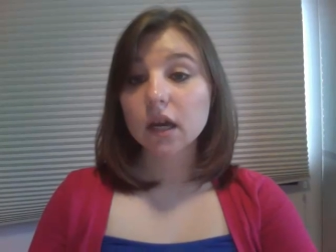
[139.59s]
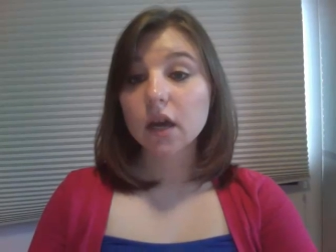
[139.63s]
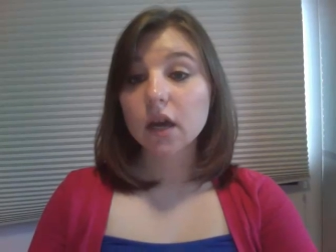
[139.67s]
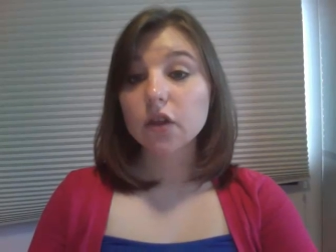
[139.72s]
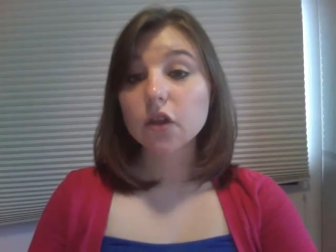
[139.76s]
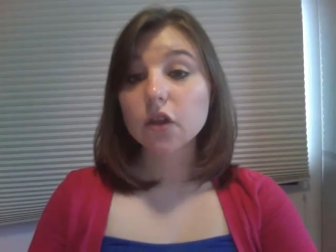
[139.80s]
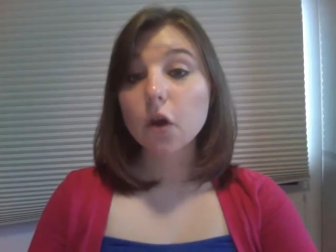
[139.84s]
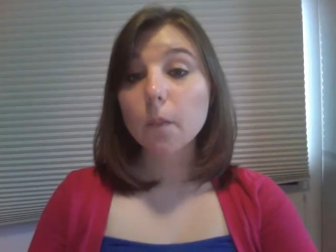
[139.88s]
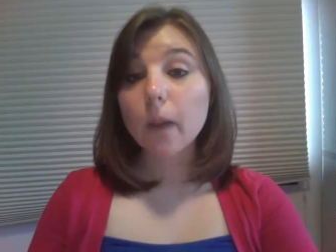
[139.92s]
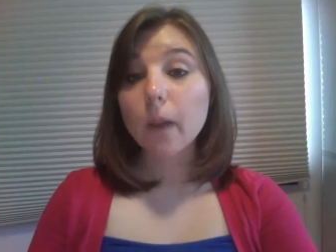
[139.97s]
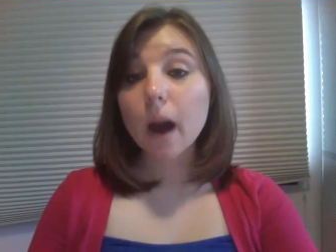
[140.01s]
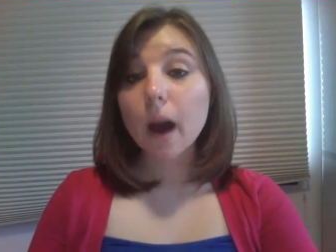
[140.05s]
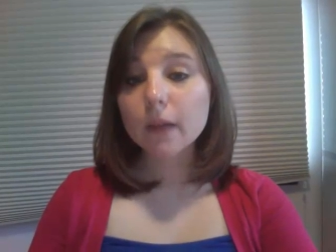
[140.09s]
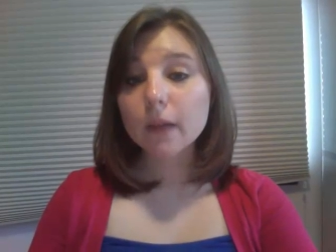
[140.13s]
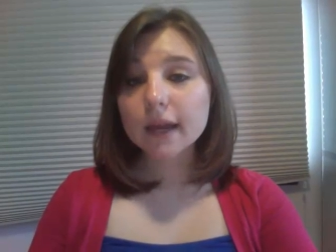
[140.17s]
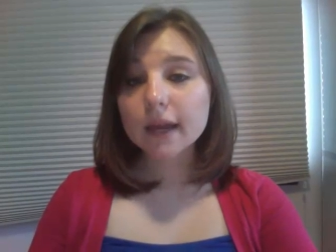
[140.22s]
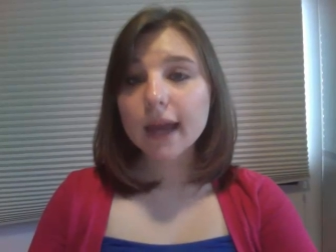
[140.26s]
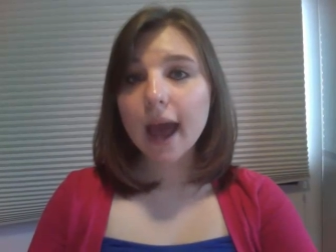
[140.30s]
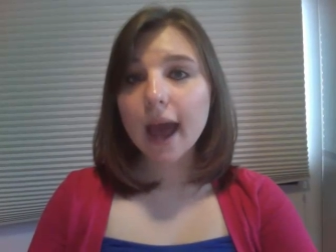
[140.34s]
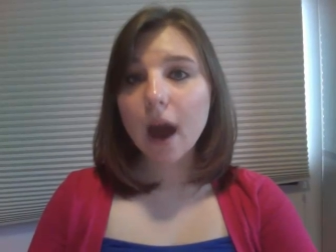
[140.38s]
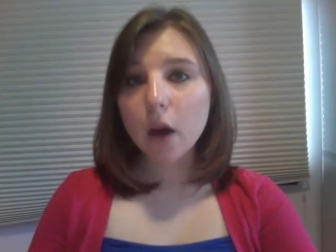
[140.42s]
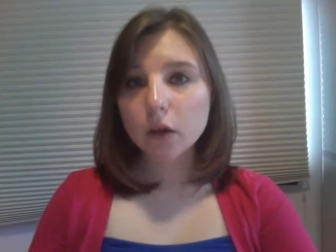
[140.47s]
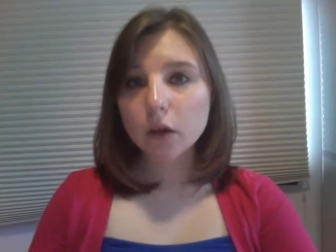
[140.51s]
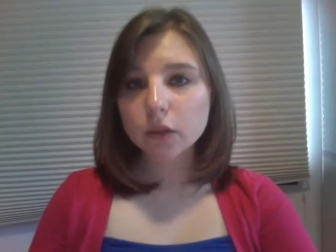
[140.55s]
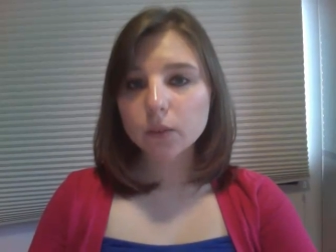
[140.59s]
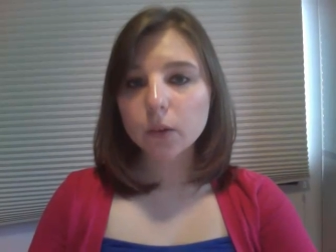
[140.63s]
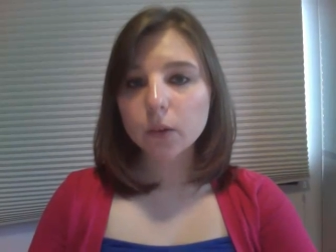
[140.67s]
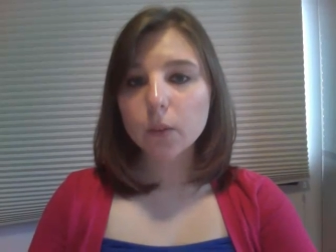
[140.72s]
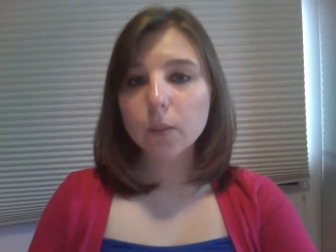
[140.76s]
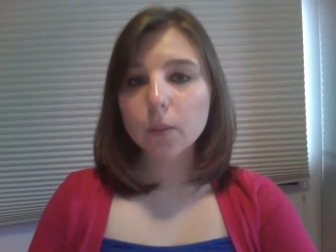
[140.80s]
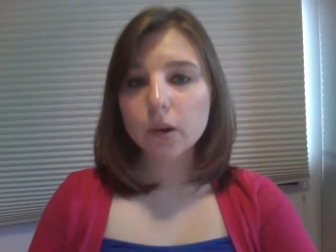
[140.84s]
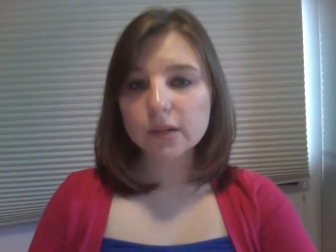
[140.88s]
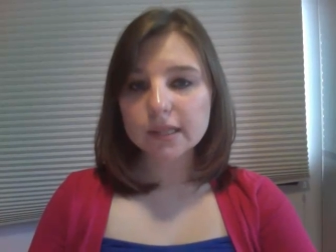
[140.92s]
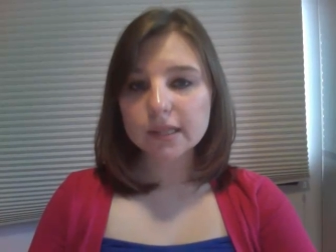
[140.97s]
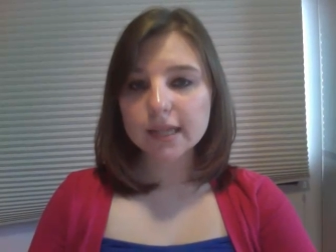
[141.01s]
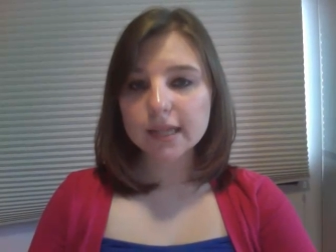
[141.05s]
Though public health will
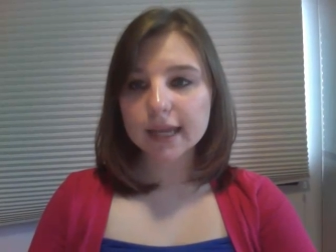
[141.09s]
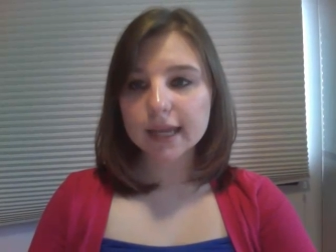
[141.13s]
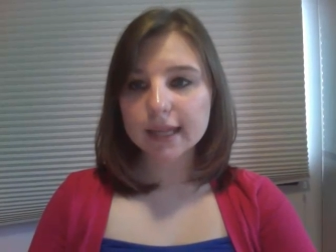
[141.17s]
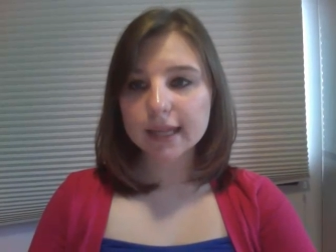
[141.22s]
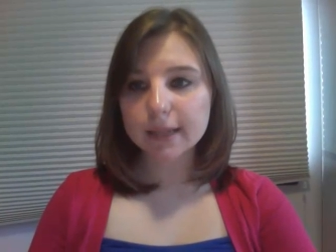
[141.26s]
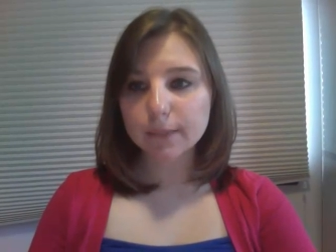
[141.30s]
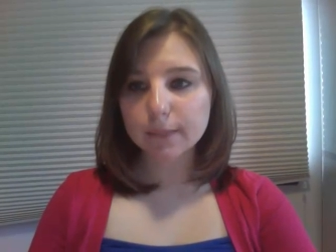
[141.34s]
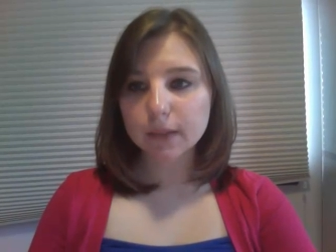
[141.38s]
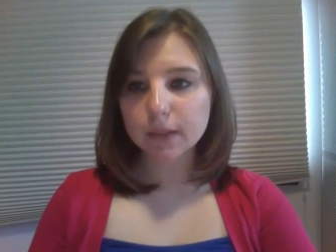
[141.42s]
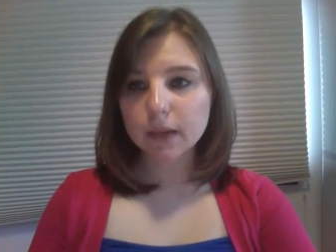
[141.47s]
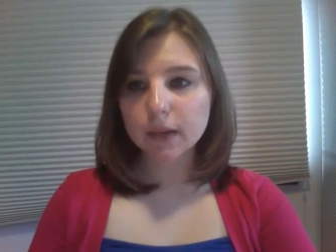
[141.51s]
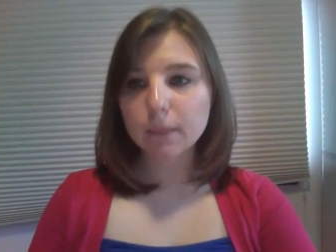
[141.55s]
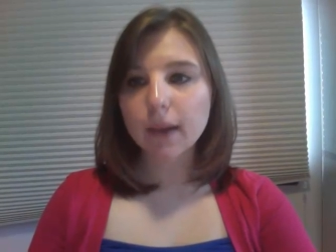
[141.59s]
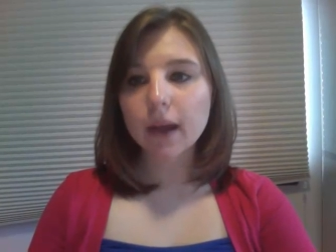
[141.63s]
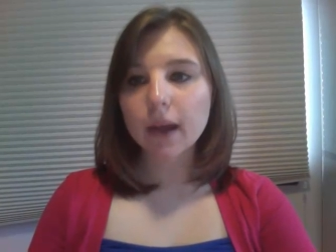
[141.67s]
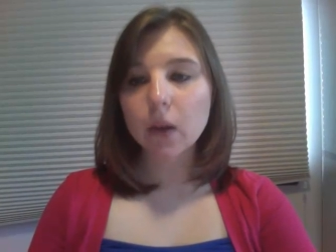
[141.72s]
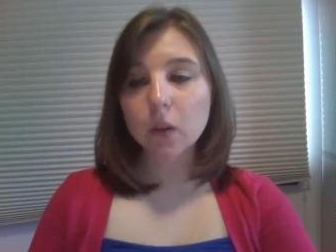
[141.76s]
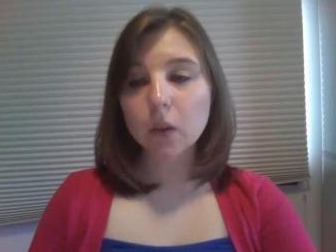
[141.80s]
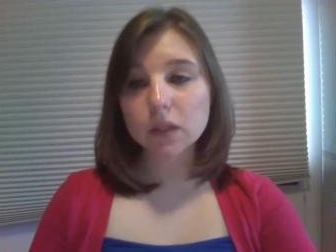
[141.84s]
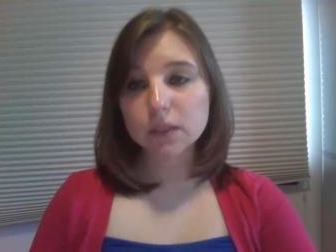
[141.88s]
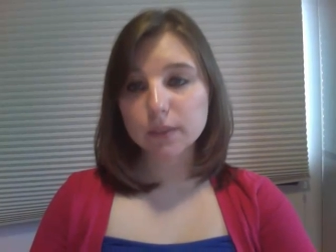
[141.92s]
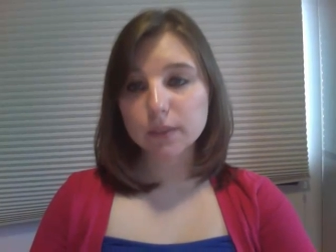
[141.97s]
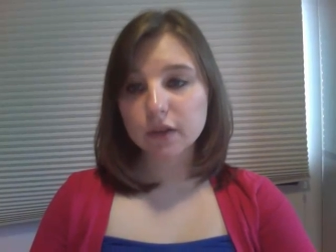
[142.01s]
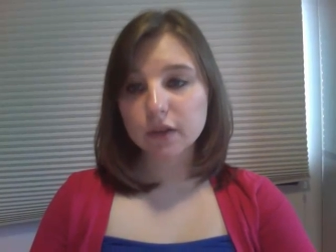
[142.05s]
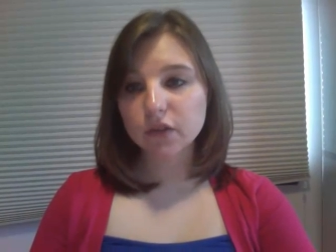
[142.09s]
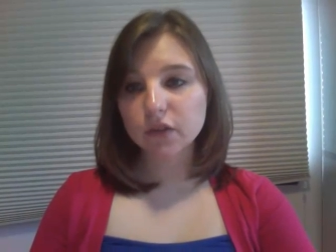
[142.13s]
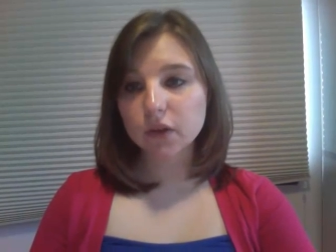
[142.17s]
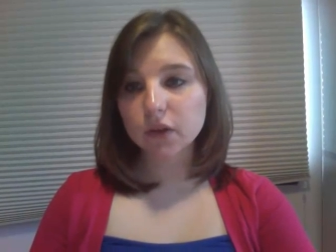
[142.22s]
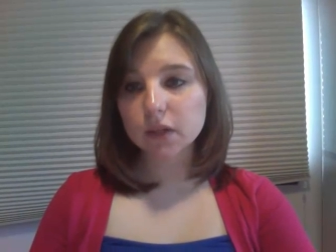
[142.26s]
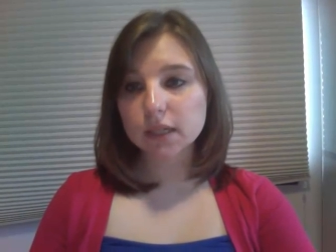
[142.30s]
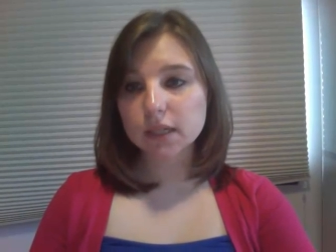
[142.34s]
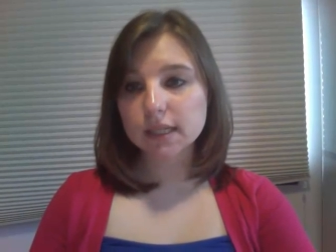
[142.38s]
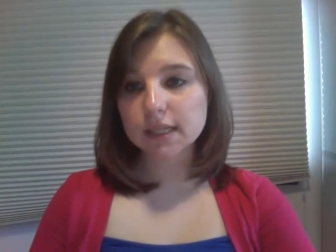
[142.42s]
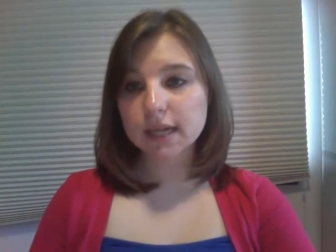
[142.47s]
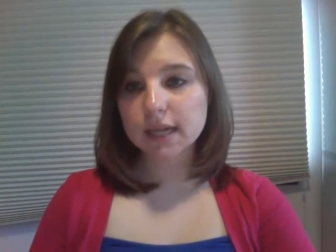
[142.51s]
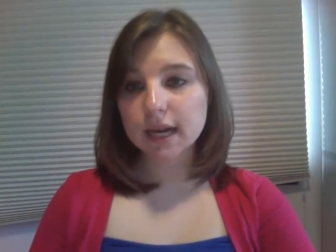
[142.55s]
most likely be my ultimate field
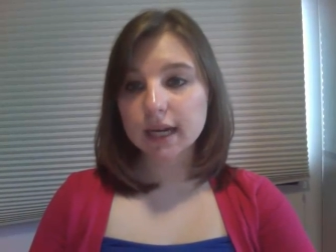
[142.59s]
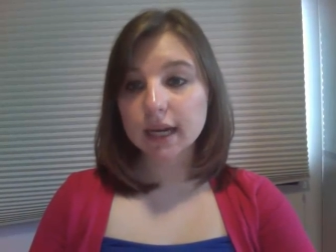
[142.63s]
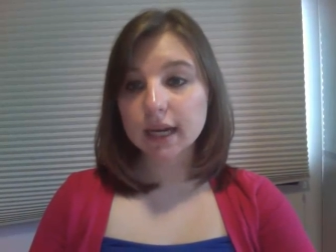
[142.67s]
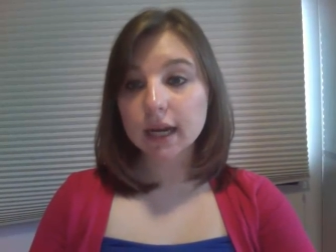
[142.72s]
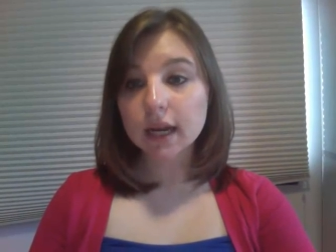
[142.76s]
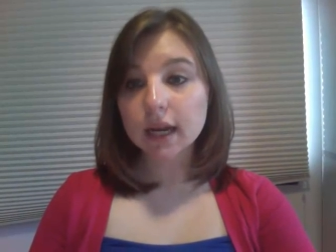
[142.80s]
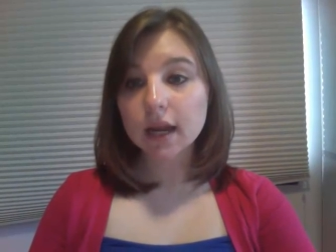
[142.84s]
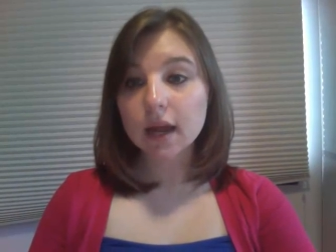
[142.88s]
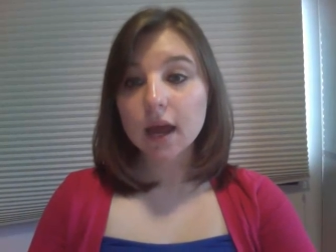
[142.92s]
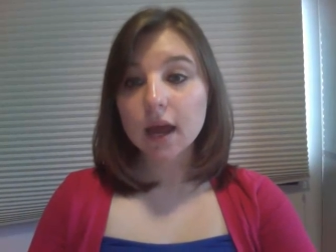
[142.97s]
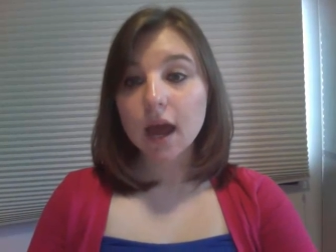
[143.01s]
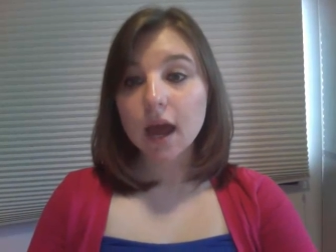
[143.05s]
of study,